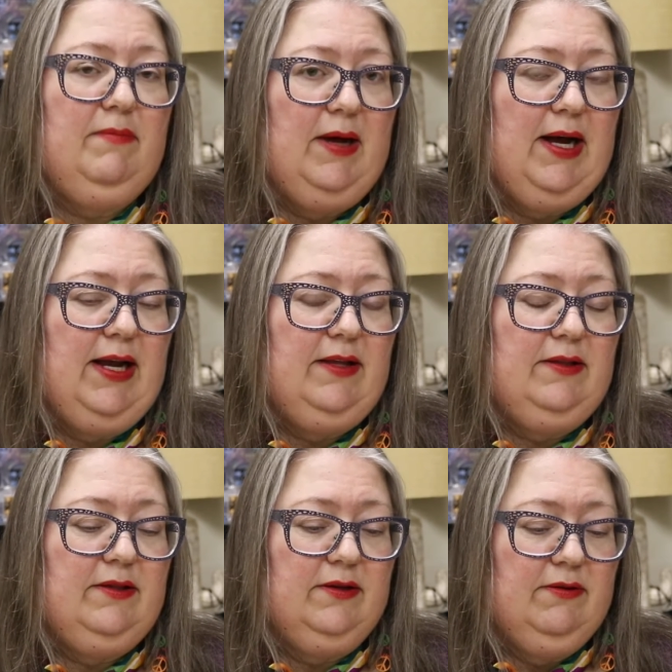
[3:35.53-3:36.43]
by
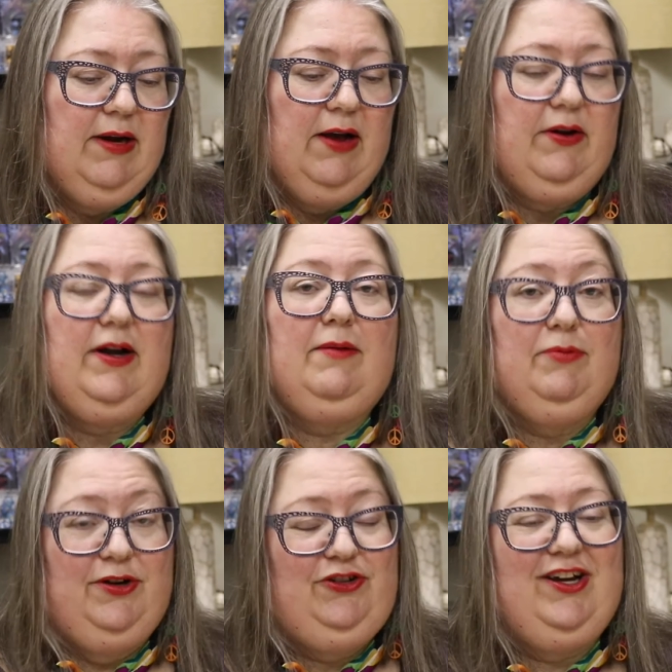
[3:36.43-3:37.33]
the Crown, and I
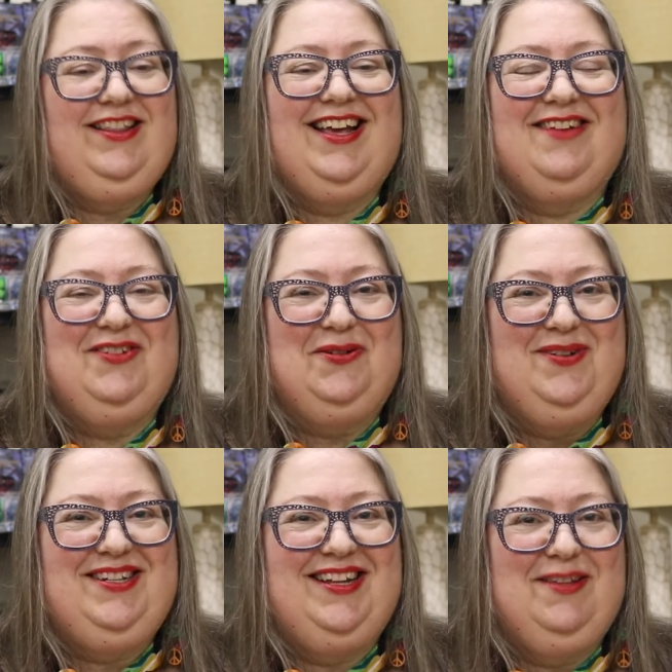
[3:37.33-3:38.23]
appreciate they haven't
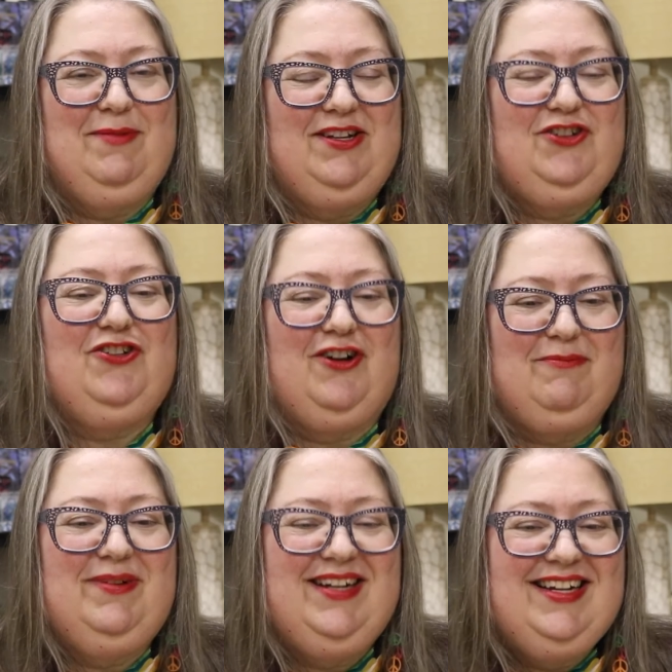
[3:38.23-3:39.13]
always done the best
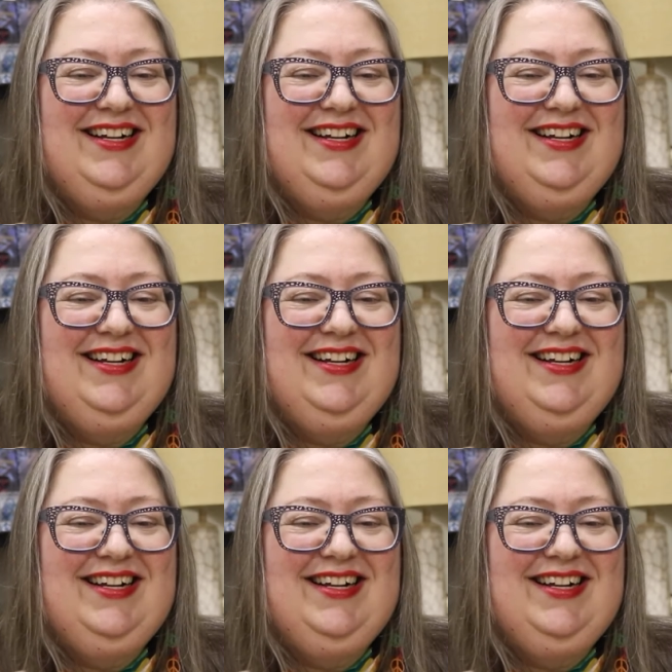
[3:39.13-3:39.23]
job, but